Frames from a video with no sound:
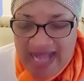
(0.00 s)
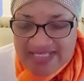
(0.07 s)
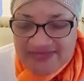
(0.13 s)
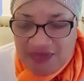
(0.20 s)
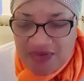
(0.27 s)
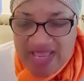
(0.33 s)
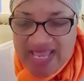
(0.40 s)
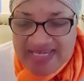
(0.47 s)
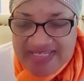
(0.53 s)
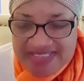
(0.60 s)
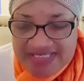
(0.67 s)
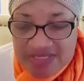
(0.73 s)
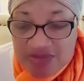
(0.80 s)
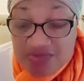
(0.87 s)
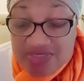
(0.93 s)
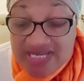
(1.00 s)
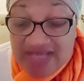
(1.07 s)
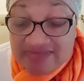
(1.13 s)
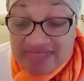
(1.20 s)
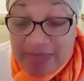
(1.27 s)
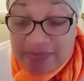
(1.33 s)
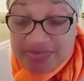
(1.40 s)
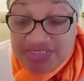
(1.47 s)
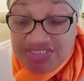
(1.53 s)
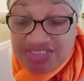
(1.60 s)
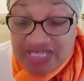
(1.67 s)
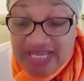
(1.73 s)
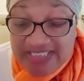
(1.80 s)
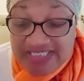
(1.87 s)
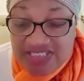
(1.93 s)
ask for anything without
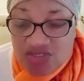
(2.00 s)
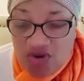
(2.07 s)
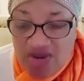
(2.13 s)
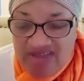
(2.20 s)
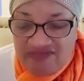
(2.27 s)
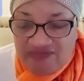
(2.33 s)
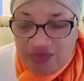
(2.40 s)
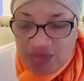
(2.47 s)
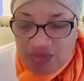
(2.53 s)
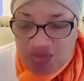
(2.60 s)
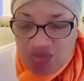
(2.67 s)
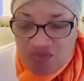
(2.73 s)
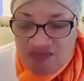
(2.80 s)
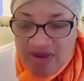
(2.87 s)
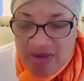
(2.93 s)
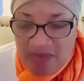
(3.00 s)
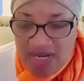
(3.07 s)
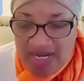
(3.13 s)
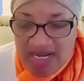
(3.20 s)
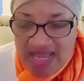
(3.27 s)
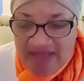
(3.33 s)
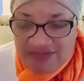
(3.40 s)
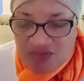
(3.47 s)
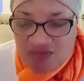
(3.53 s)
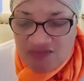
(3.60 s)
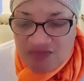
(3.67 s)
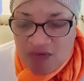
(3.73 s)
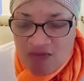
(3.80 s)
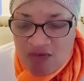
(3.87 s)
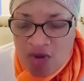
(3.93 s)
appreciating your effort over our lives,
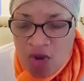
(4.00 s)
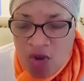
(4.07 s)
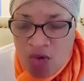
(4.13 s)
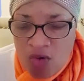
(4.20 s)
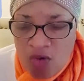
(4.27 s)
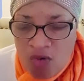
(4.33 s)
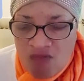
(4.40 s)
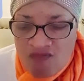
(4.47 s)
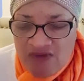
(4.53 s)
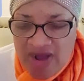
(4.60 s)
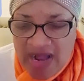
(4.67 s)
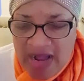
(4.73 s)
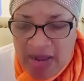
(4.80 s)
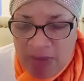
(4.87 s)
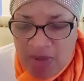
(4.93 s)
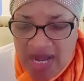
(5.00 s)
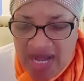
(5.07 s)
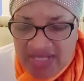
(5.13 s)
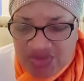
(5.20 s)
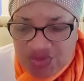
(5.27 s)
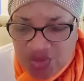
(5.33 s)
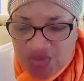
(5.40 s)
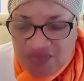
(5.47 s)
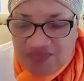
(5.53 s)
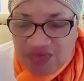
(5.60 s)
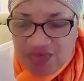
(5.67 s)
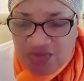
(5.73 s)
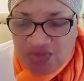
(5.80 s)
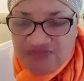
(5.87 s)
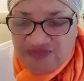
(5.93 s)
over our household,
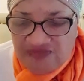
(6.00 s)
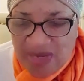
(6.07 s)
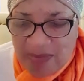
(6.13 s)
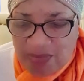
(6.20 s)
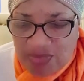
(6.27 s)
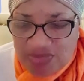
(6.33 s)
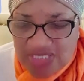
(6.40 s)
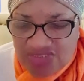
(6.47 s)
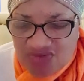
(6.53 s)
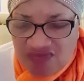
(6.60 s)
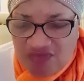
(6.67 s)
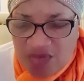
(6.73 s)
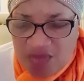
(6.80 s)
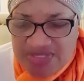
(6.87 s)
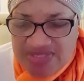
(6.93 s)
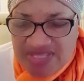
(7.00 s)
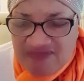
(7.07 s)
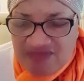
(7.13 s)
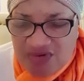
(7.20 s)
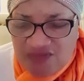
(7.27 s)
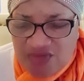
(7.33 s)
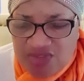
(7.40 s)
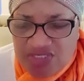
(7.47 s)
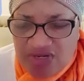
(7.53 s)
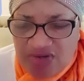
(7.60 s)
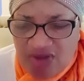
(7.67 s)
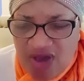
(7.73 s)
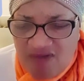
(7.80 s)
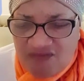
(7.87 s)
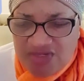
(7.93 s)
for your divine protection, for being there, for the
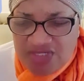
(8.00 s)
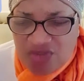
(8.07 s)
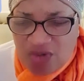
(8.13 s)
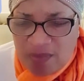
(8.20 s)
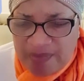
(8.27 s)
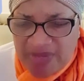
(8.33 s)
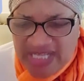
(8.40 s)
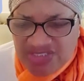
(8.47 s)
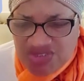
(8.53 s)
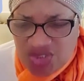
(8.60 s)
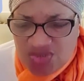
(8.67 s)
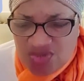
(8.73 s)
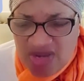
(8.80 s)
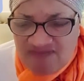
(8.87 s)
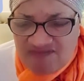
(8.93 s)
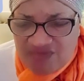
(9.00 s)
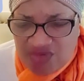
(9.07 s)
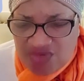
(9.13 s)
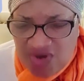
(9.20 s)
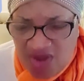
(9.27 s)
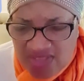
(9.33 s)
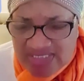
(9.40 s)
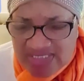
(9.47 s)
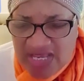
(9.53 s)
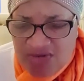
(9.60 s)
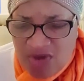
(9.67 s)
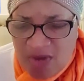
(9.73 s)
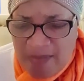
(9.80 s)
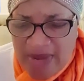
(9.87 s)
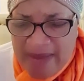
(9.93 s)
love, for the compassion you have for us,
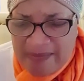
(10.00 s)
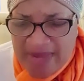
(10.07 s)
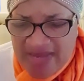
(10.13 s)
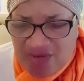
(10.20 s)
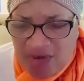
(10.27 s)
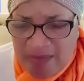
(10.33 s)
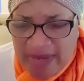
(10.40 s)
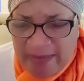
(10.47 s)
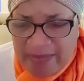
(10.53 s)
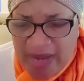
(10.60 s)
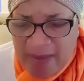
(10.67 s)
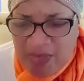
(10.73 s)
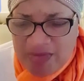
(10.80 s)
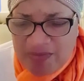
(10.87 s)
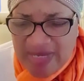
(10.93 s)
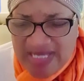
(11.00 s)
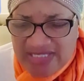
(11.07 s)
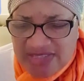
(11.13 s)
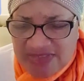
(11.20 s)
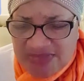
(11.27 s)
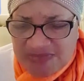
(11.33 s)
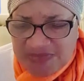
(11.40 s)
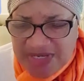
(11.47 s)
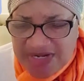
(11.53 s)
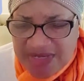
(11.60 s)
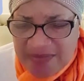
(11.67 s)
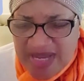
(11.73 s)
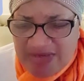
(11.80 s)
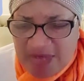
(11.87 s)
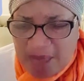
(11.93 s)
not by mind, not by power, but by the
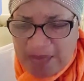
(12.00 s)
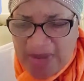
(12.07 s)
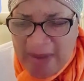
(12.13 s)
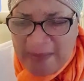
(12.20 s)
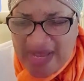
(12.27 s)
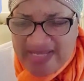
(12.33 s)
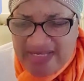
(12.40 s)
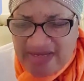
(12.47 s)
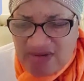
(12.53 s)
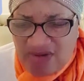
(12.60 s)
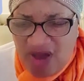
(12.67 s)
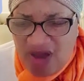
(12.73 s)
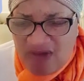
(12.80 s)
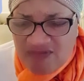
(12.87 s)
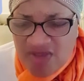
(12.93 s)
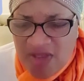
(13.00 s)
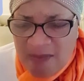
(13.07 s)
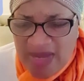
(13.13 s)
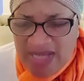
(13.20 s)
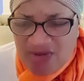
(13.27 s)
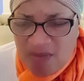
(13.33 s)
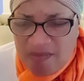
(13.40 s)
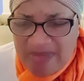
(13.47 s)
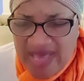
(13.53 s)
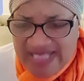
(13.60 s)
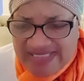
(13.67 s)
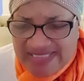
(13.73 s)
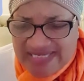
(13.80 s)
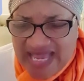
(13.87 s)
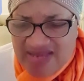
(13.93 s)
Spirit, by your power, by the love, by your
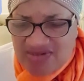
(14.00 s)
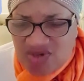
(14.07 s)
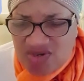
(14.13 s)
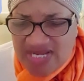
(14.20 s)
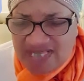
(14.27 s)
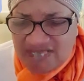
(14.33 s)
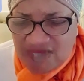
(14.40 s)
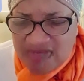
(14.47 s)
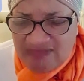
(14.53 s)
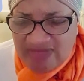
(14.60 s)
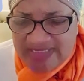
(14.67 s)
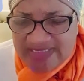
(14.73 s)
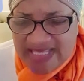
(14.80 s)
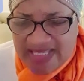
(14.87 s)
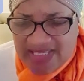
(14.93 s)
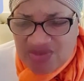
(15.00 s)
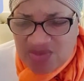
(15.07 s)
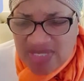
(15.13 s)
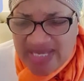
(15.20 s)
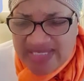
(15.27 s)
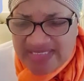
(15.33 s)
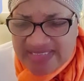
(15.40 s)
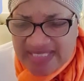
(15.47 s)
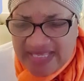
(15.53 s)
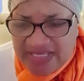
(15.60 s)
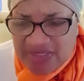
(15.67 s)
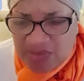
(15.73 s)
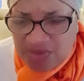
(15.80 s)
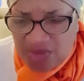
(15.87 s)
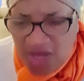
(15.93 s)
mercy that endureth forever. Thank you, Daddy.
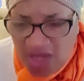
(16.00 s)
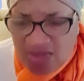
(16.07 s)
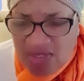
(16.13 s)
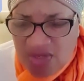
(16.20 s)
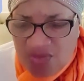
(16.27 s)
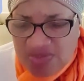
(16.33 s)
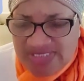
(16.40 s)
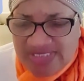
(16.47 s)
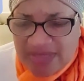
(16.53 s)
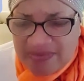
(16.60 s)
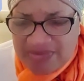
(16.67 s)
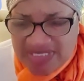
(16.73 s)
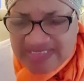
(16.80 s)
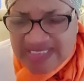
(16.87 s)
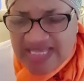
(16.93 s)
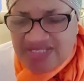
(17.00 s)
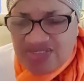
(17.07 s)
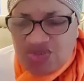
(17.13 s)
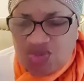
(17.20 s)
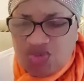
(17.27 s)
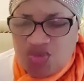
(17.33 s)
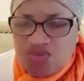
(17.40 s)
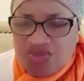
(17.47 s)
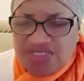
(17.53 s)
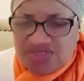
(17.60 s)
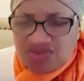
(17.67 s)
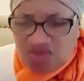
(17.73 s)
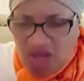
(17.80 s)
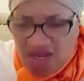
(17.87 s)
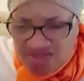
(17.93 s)
Thank you, Lord. We say big thank you to you. We
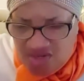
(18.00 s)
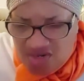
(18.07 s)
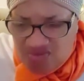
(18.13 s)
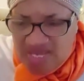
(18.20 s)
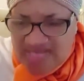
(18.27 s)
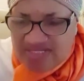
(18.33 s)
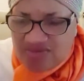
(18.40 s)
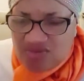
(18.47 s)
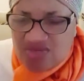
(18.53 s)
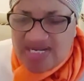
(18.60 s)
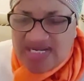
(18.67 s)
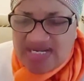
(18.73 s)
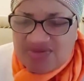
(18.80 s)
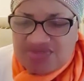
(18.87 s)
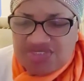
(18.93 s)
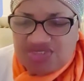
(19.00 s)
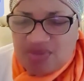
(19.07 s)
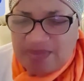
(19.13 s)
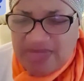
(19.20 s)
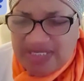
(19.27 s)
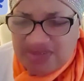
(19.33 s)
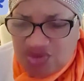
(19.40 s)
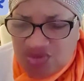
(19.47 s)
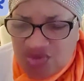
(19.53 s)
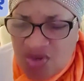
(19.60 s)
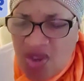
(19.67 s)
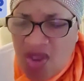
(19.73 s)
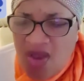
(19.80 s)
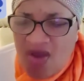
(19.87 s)
return the honor and the glory and adoration back to you.